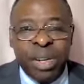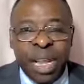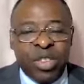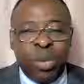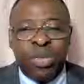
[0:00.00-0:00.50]

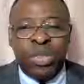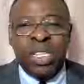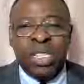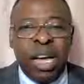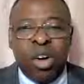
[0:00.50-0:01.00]
that some
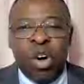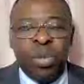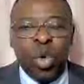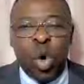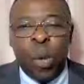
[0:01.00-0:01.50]
things can
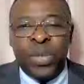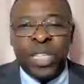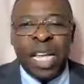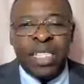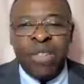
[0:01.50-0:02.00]
come to
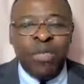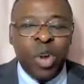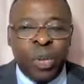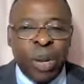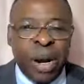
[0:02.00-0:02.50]
upset even
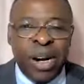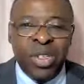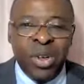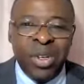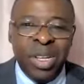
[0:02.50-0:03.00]
your
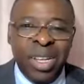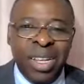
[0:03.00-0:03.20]
preparation.